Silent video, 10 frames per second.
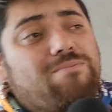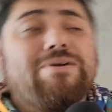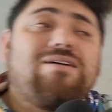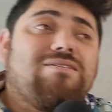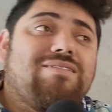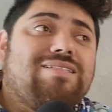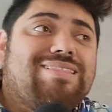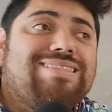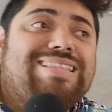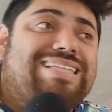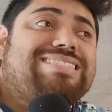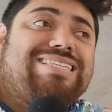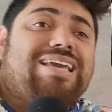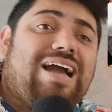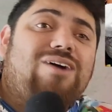Well, let's
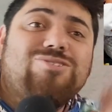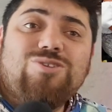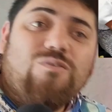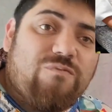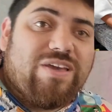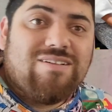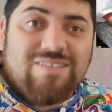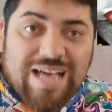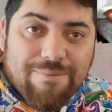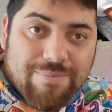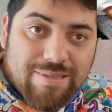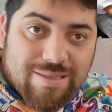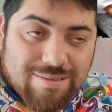see how do you feel uh,